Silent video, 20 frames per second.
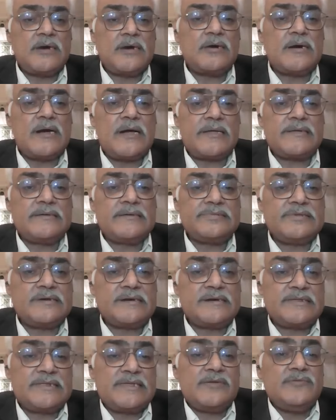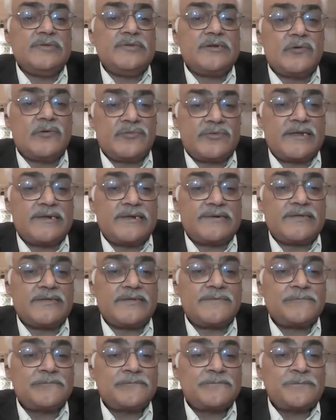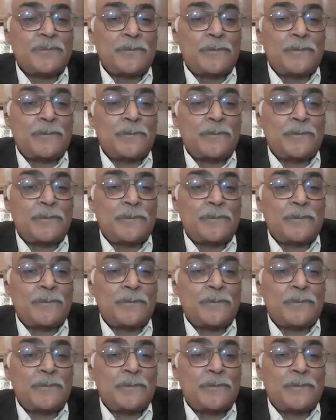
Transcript: now I get the craving of writing.